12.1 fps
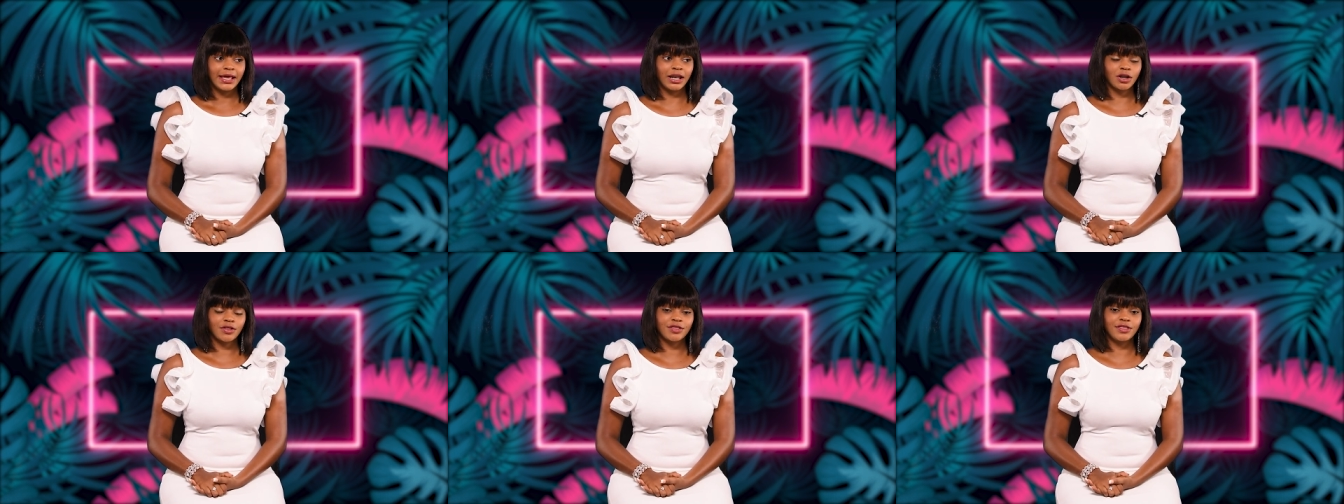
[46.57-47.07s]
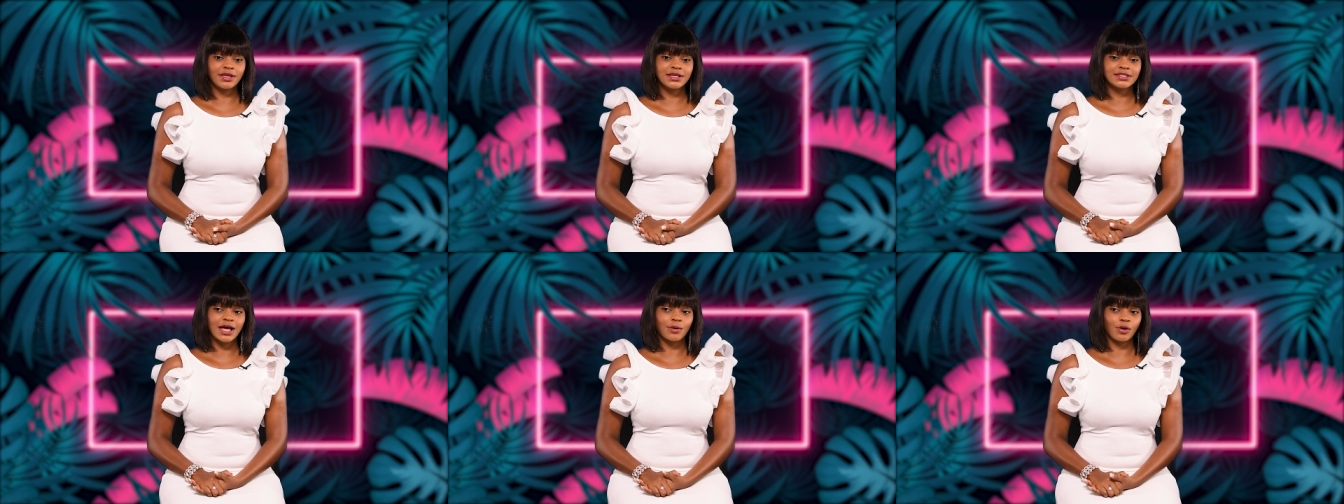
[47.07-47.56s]
another thing
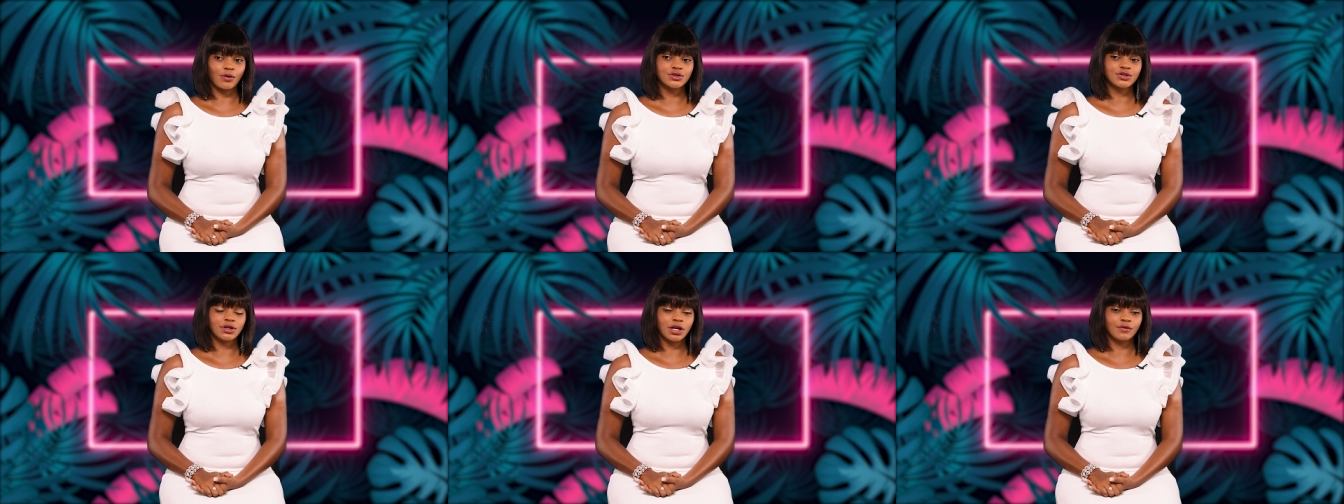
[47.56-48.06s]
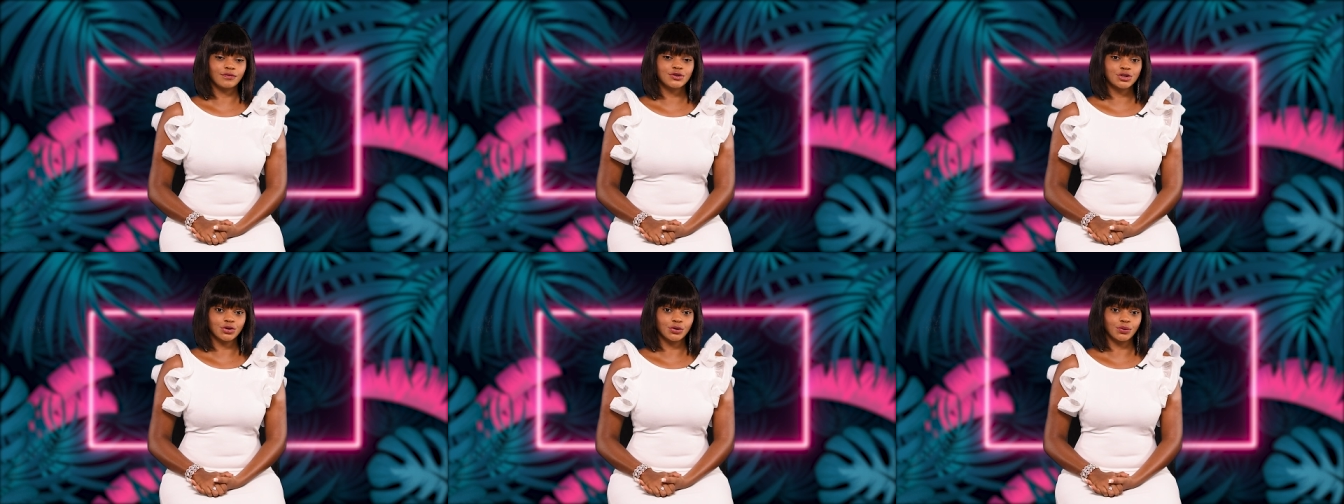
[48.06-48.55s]
is I would also love
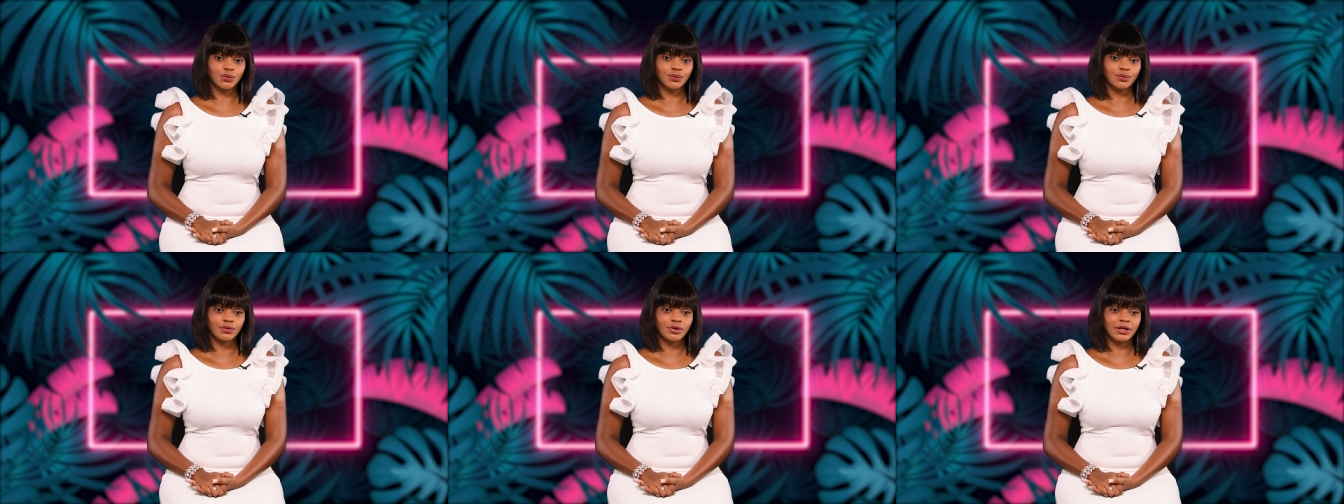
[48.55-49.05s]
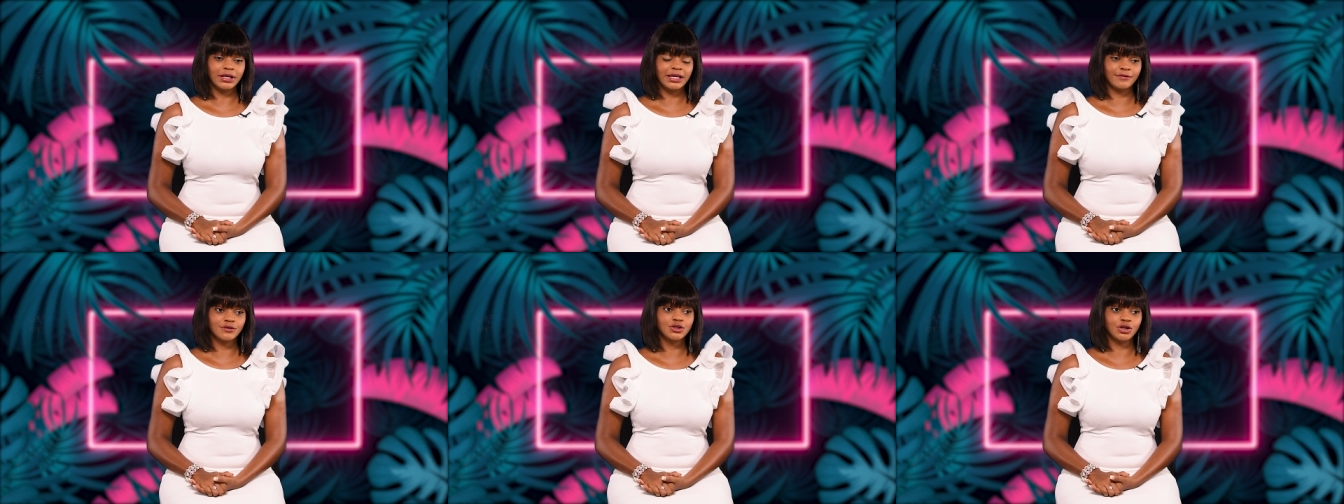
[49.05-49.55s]
to
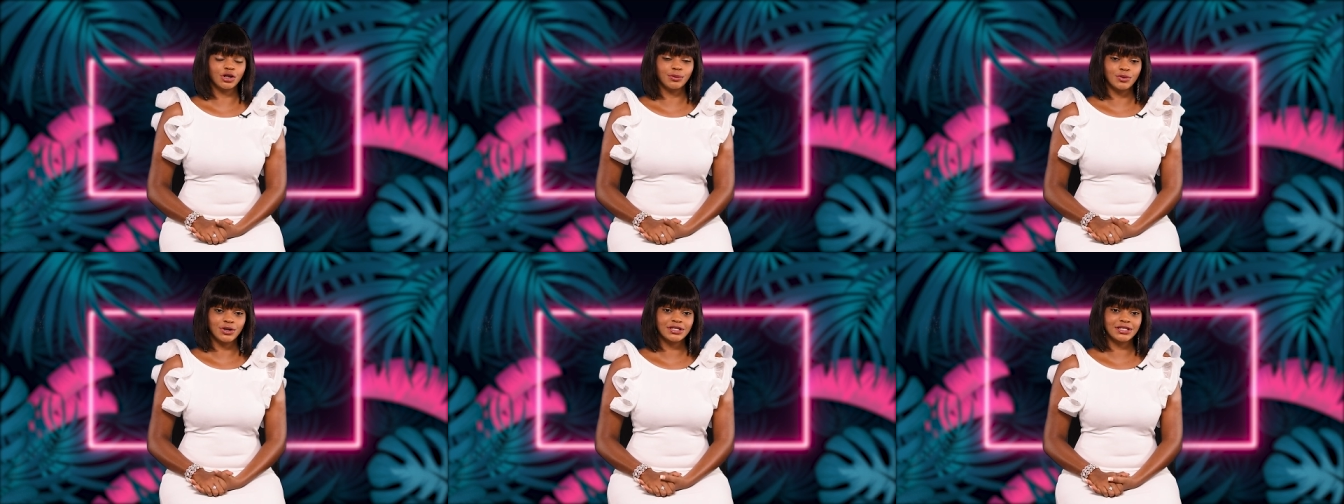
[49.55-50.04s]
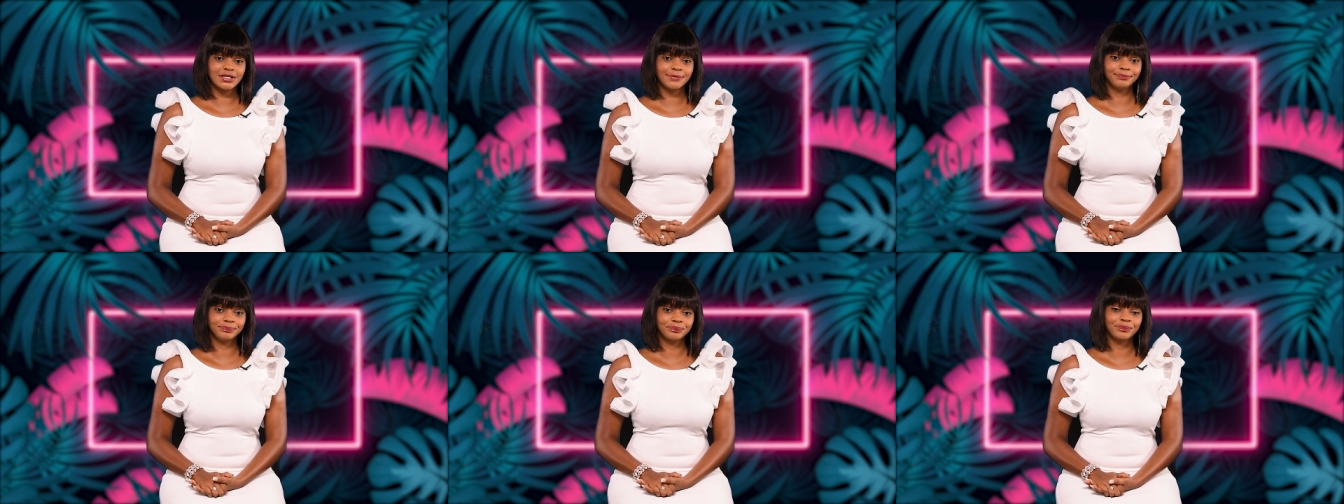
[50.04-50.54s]
give to the community.
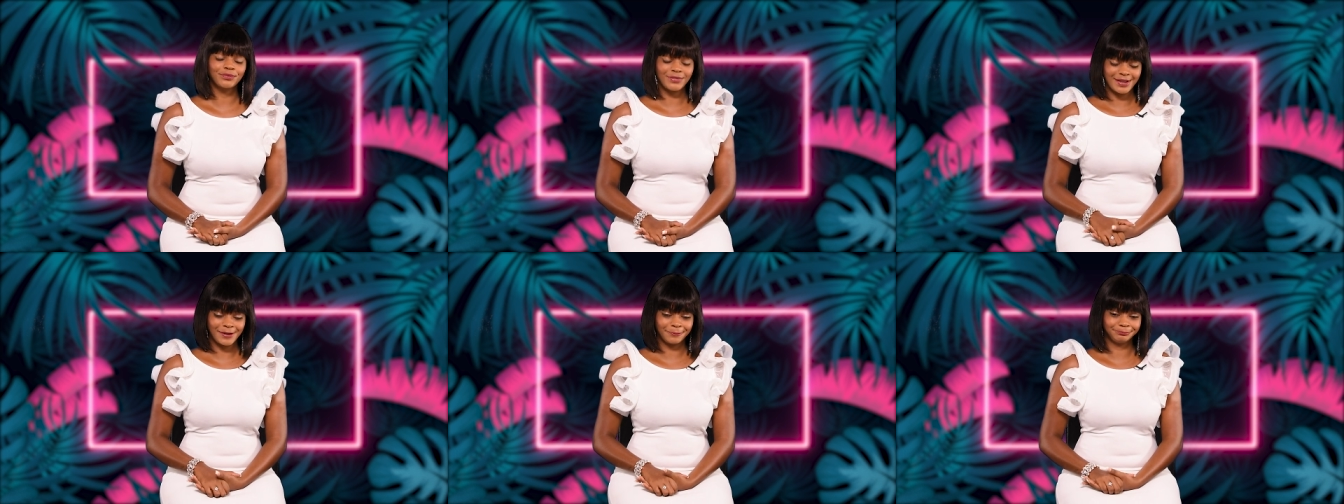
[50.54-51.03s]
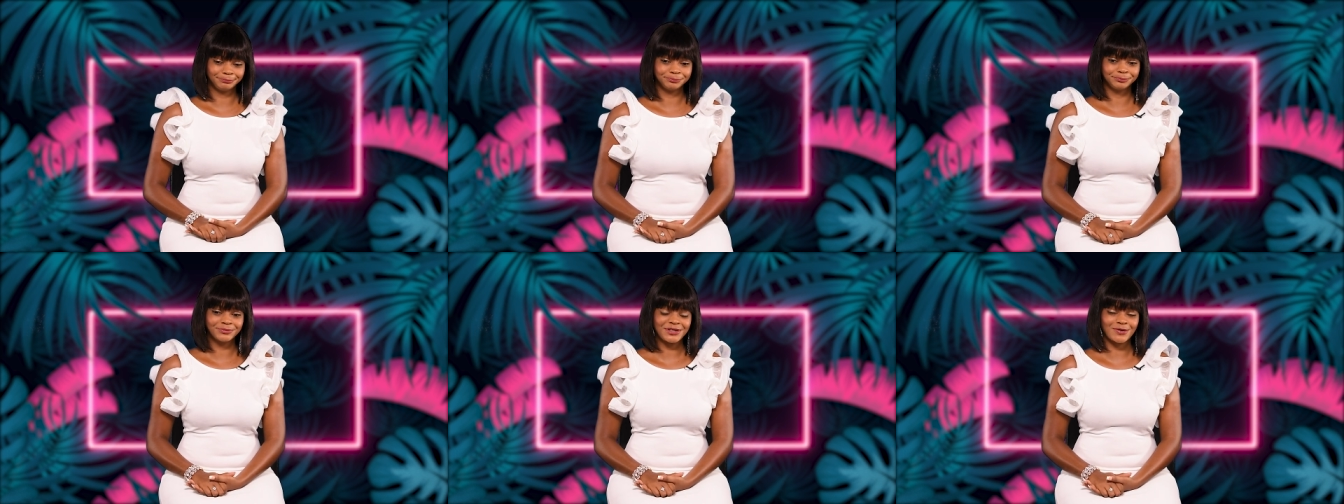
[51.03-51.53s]
Yeah,
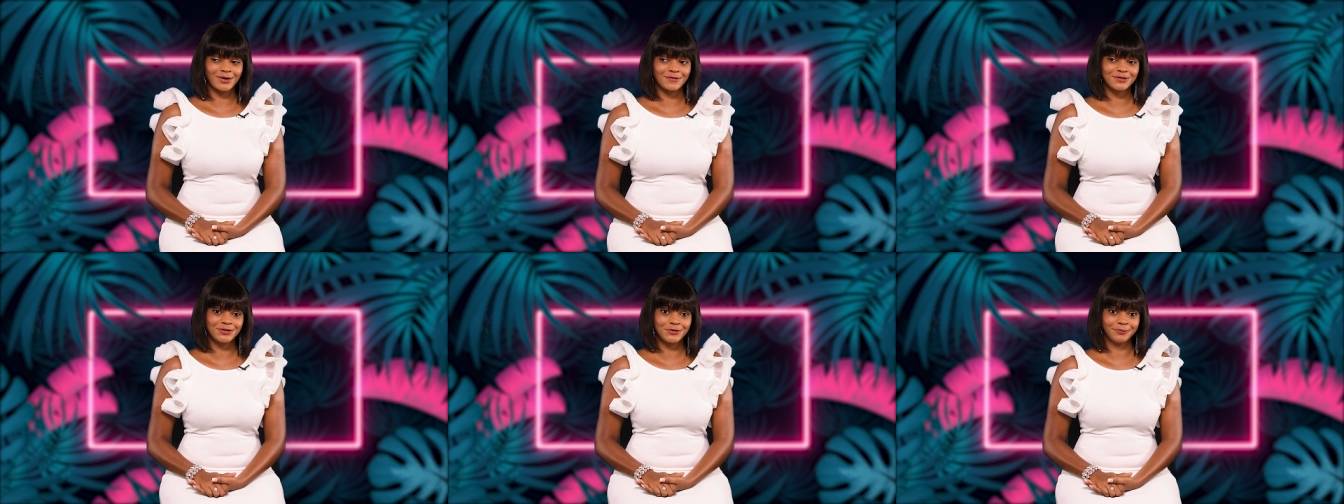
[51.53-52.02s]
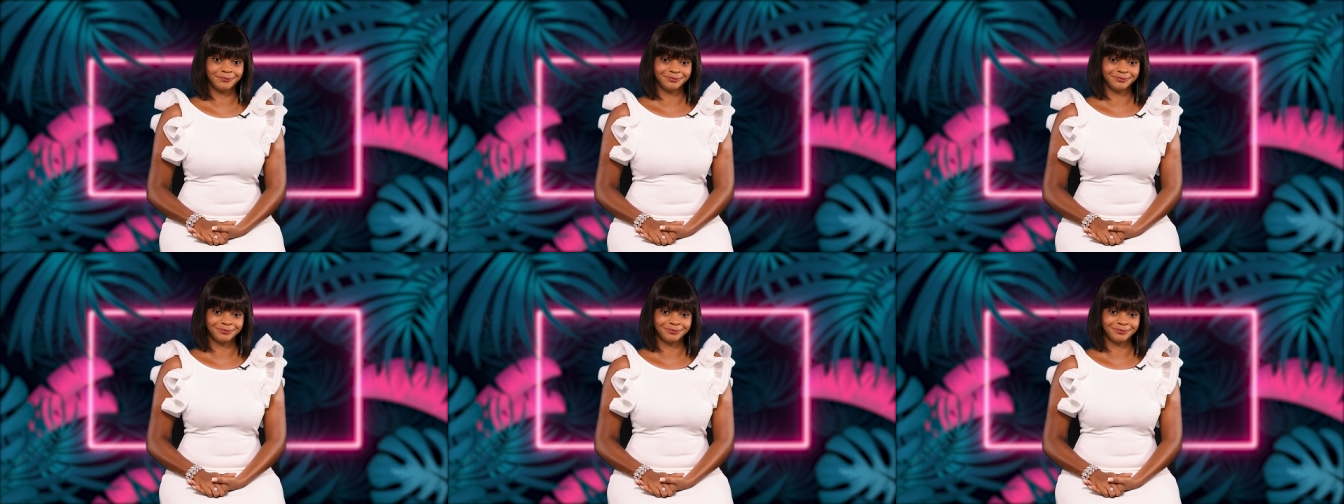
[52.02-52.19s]
that's what I love to do.